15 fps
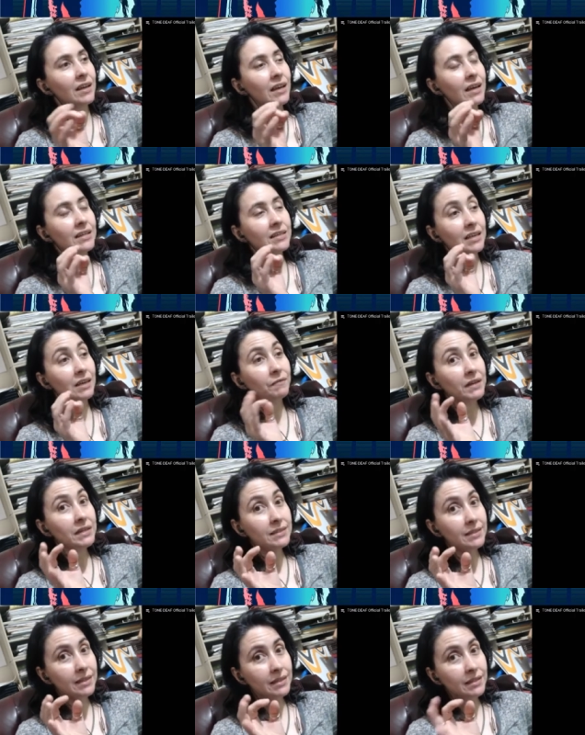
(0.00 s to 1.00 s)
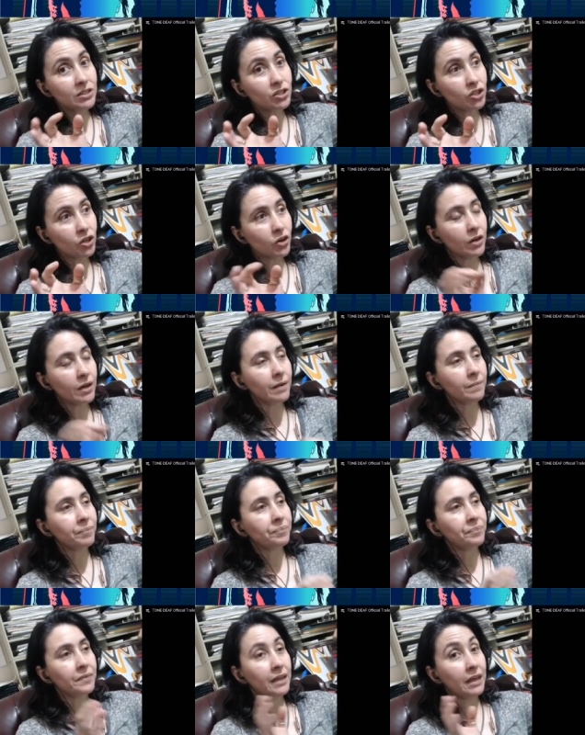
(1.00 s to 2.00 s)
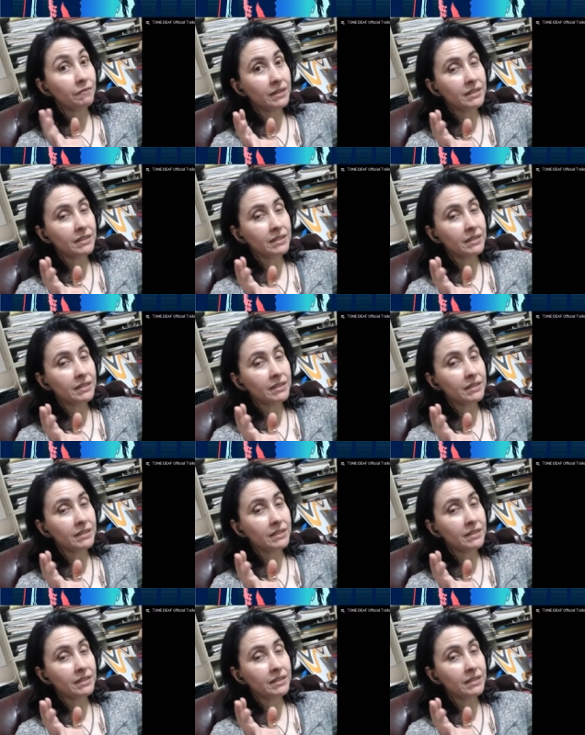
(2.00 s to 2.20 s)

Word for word: If I did, sorry. If